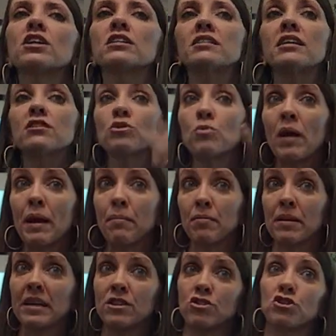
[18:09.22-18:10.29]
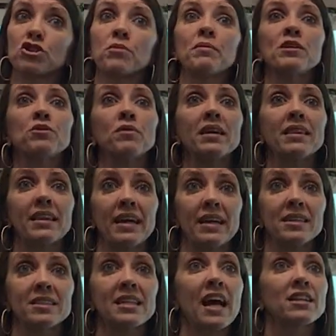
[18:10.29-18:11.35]
look this way, please. You should be doing
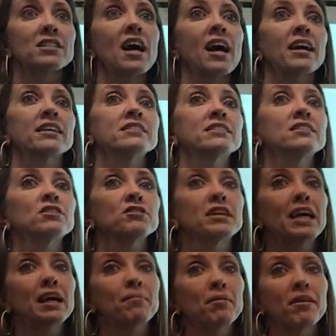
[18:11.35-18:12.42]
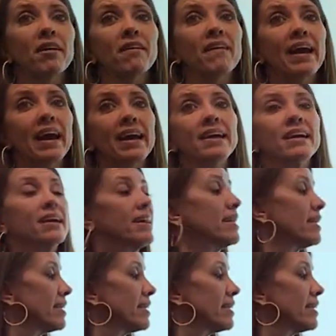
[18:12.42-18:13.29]
these, not talking to your neighbor, all right?